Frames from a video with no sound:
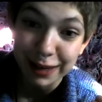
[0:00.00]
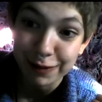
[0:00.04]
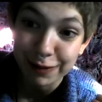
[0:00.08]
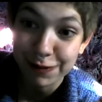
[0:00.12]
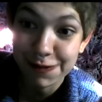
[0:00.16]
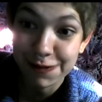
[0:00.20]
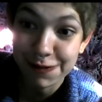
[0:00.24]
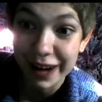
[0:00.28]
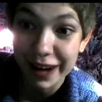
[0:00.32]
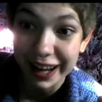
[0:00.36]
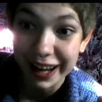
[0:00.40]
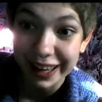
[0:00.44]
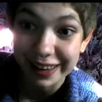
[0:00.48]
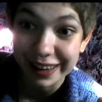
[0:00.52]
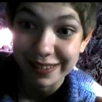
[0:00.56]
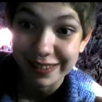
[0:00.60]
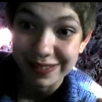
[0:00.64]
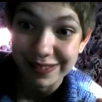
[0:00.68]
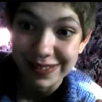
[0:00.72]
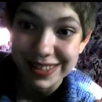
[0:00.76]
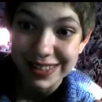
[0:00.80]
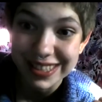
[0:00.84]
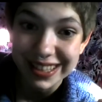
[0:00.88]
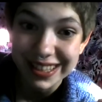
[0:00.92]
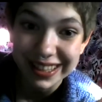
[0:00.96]
fucking
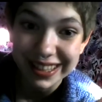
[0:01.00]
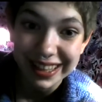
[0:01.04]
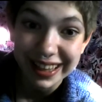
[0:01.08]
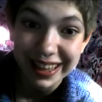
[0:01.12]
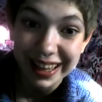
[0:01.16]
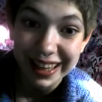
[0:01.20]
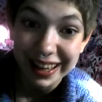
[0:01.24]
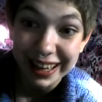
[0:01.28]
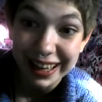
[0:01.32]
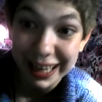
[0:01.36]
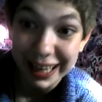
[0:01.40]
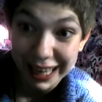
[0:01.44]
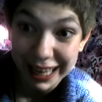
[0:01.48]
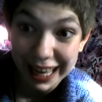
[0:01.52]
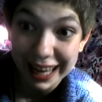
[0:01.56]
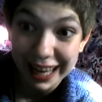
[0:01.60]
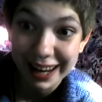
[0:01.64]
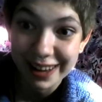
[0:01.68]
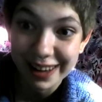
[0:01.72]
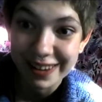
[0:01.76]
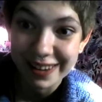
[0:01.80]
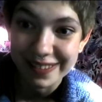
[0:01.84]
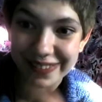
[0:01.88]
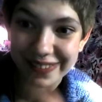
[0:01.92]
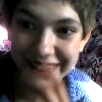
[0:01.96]
physically like get
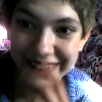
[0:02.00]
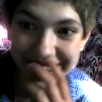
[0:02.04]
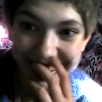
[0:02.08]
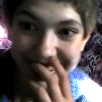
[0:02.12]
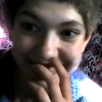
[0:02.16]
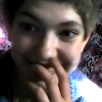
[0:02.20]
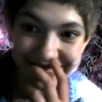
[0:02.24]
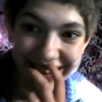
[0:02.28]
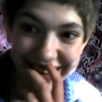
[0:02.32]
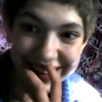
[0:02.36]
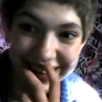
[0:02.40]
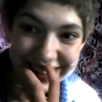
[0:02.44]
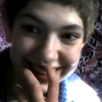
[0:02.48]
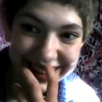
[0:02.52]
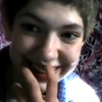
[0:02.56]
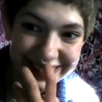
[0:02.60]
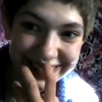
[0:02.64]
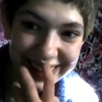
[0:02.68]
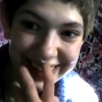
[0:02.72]
a fucking fight with him.